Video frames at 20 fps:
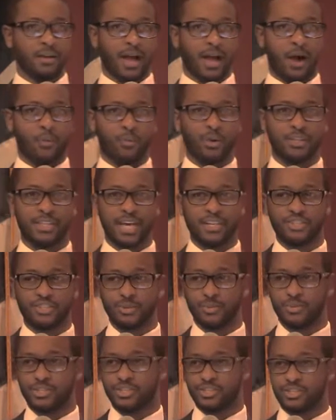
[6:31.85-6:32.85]
I would that
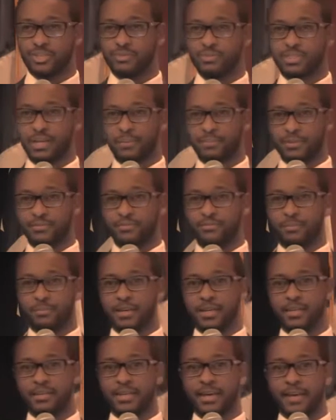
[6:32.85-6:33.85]
you would just do something for
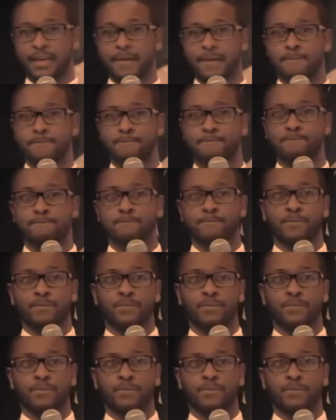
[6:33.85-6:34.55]
me today.